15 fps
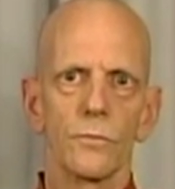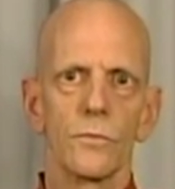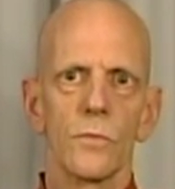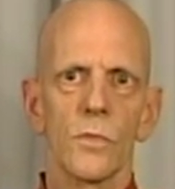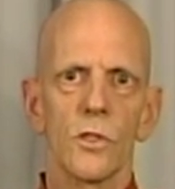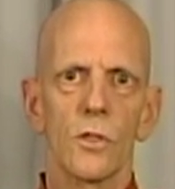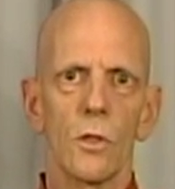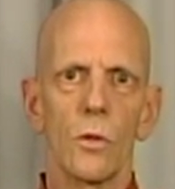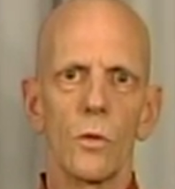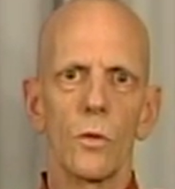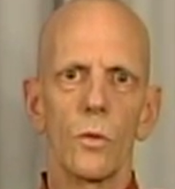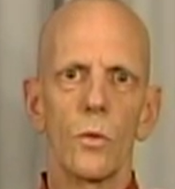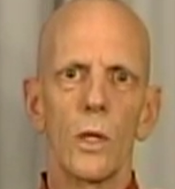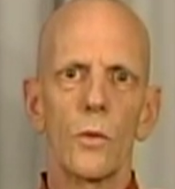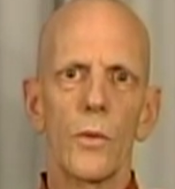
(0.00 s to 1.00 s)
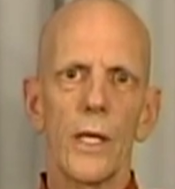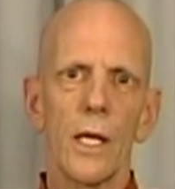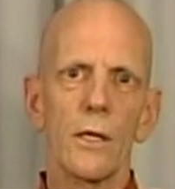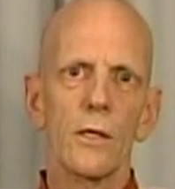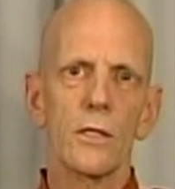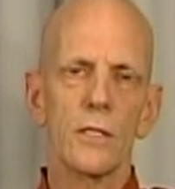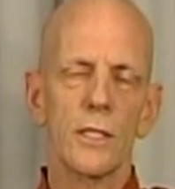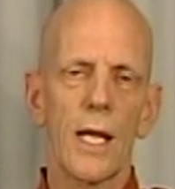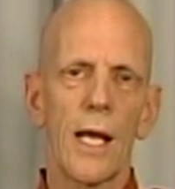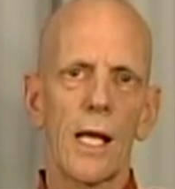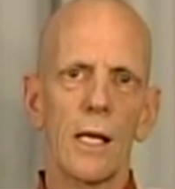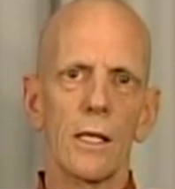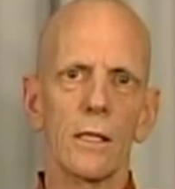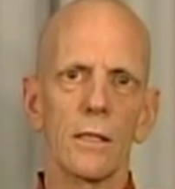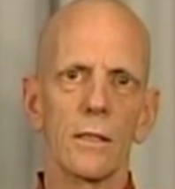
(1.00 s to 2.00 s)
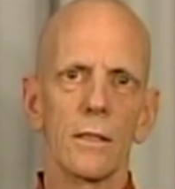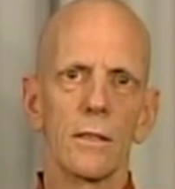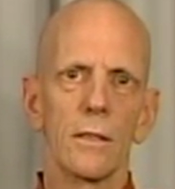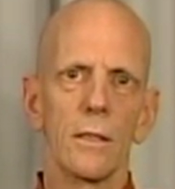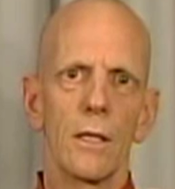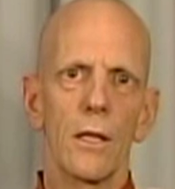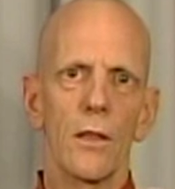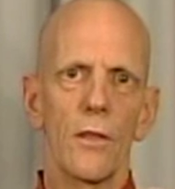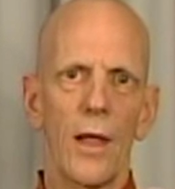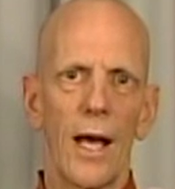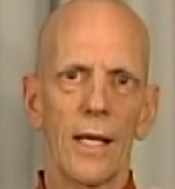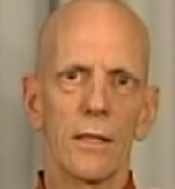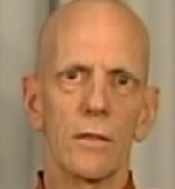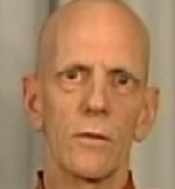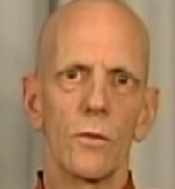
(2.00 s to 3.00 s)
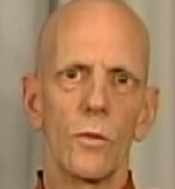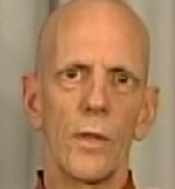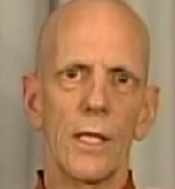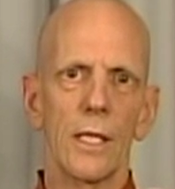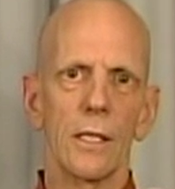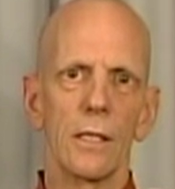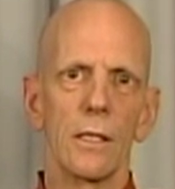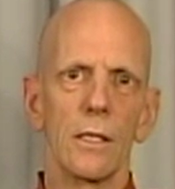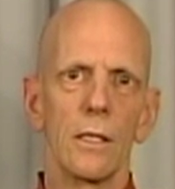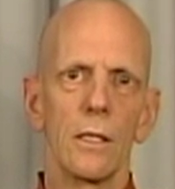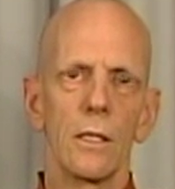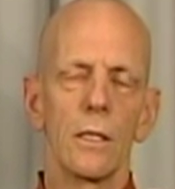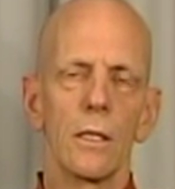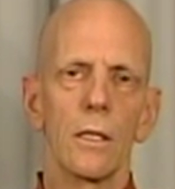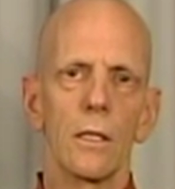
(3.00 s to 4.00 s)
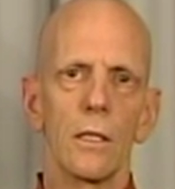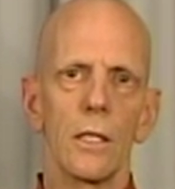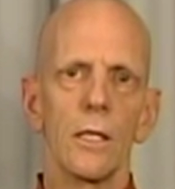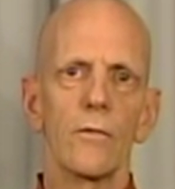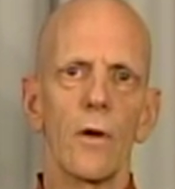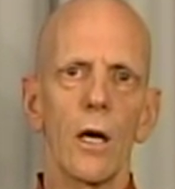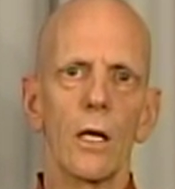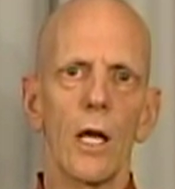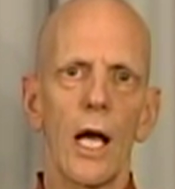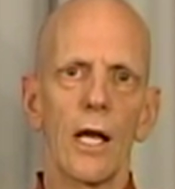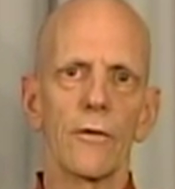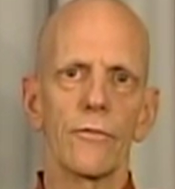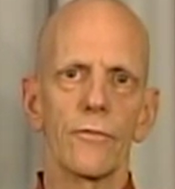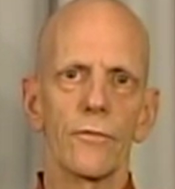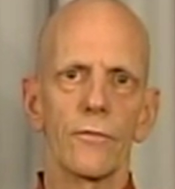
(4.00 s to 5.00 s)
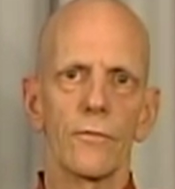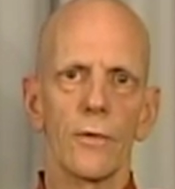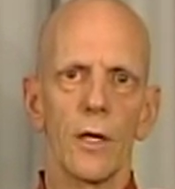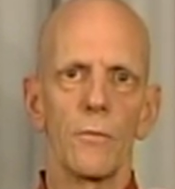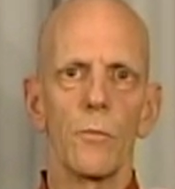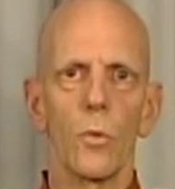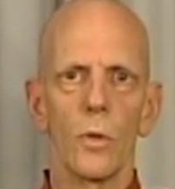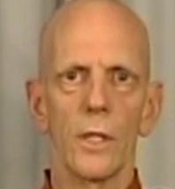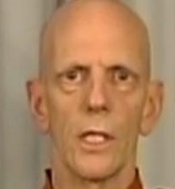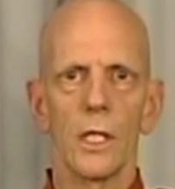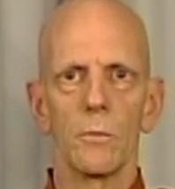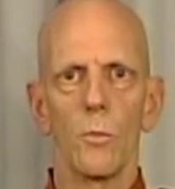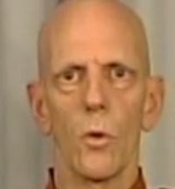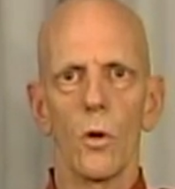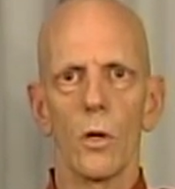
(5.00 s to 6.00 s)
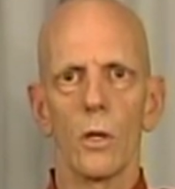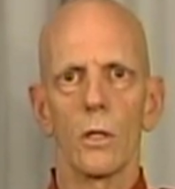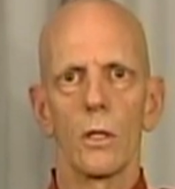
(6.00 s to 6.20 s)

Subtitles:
So when we understand that, we can live our life in a more